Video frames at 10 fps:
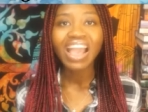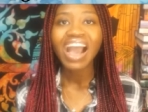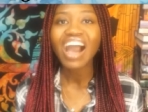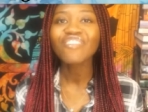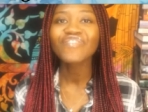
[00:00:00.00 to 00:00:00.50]

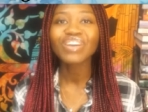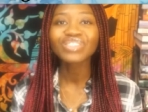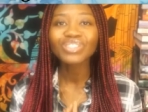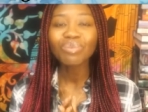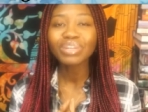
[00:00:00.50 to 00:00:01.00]
I found
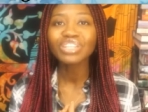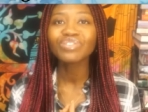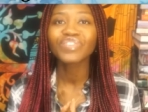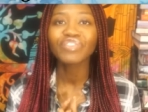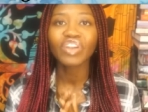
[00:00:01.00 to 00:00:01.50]
so many new
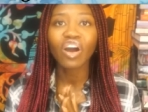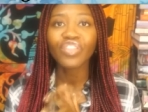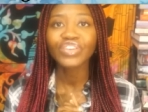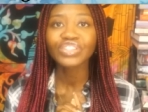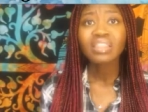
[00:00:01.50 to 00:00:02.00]
favorite
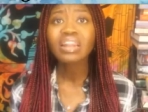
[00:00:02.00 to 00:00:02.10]
authors but